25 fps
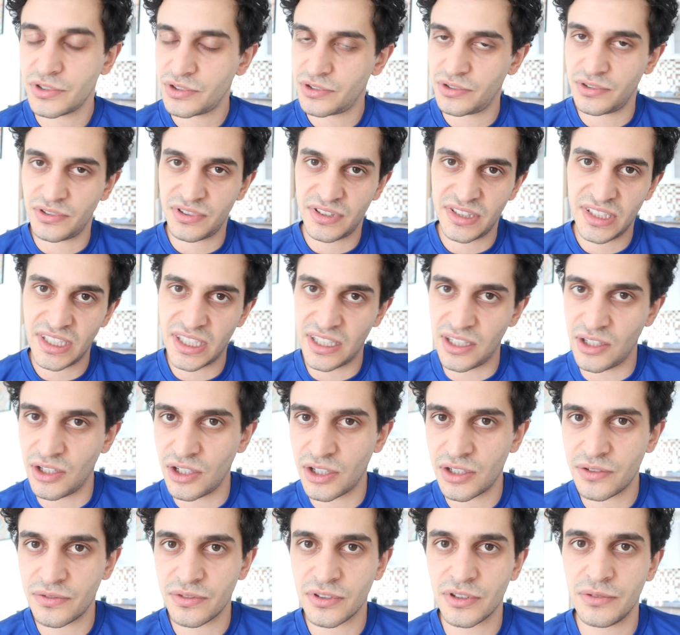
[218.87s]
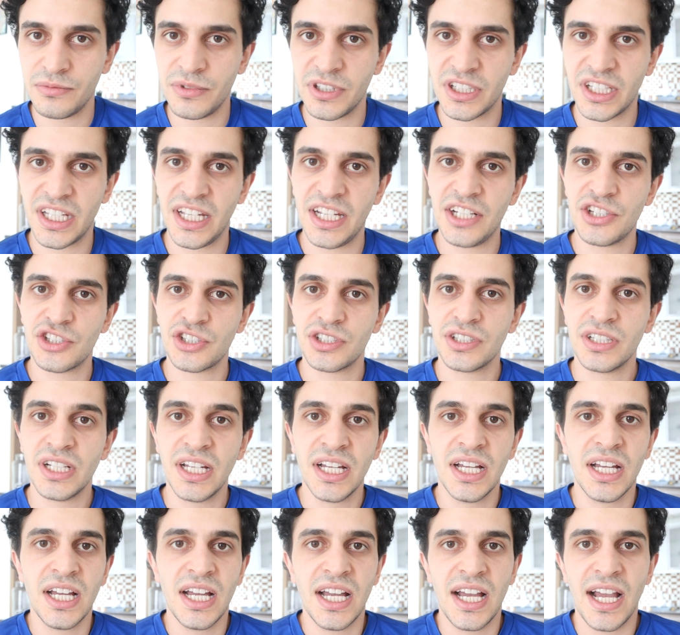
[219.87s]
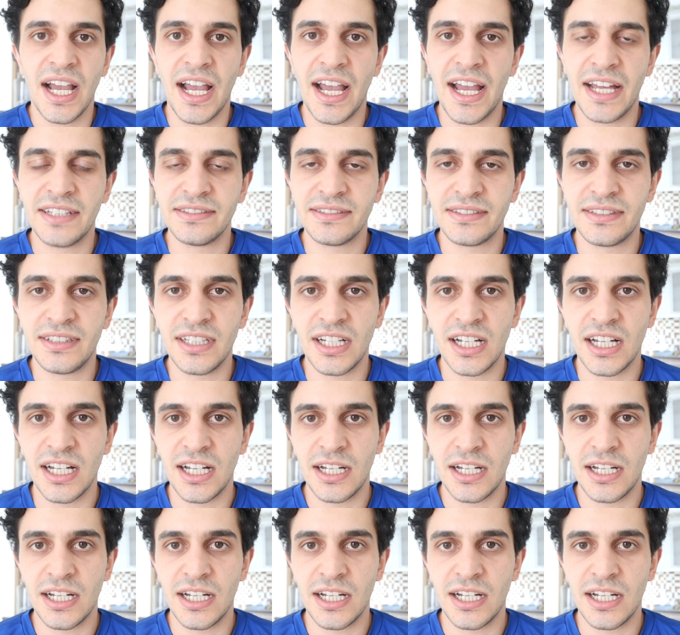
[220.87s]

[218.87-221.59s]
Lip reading: so you see a lot of communication, and